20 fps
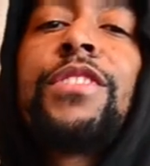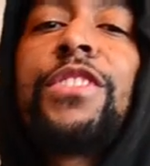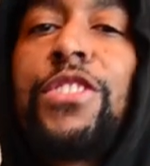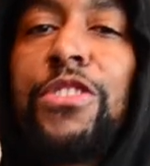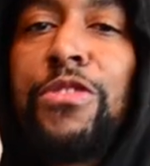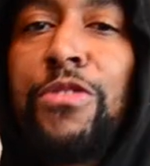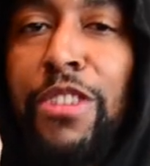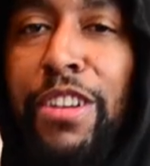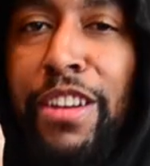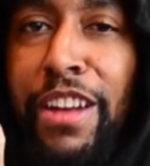
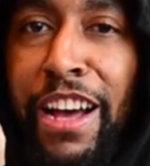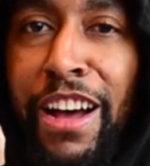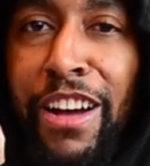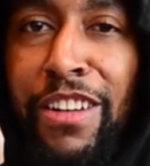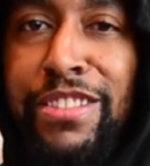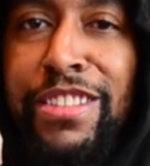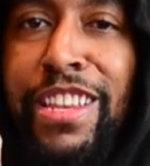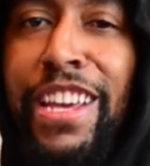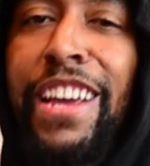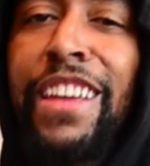You are
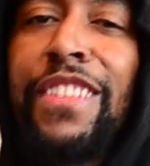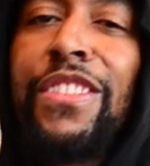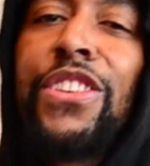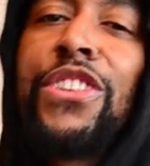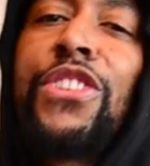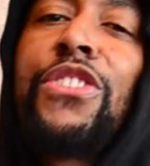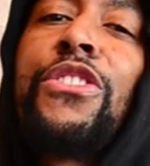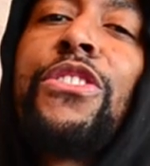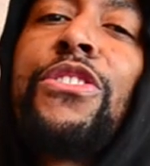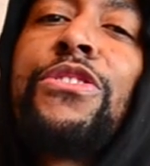now taking the
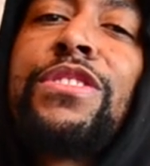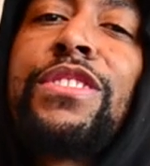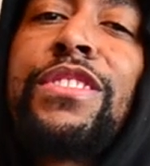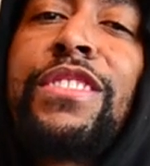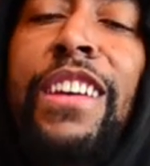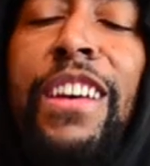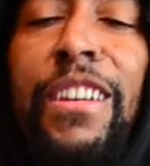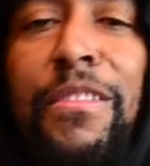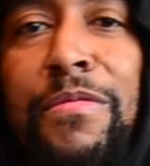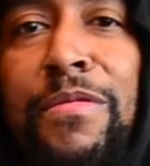Euro
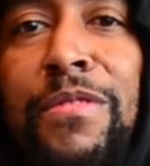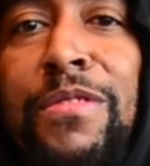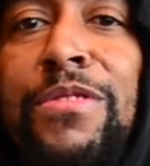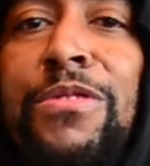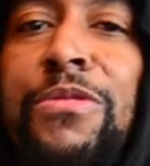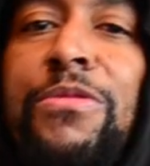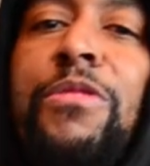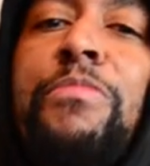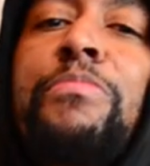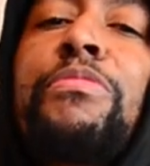step
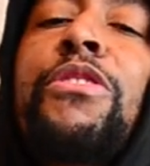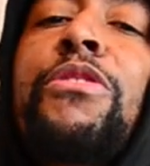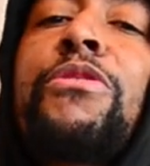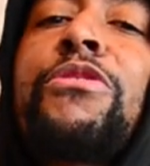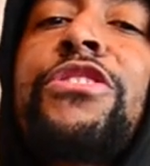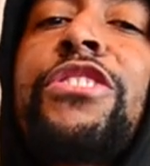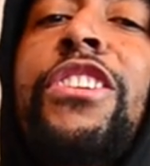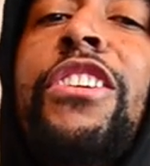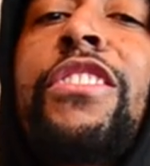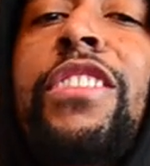through the
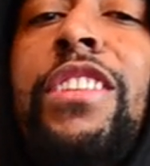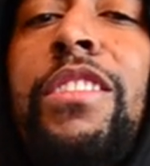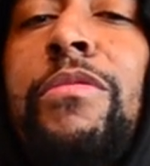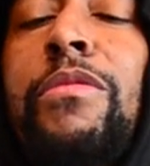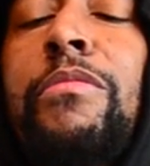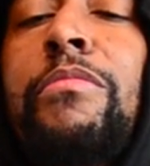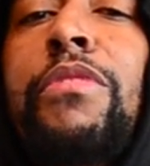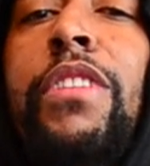pro journey with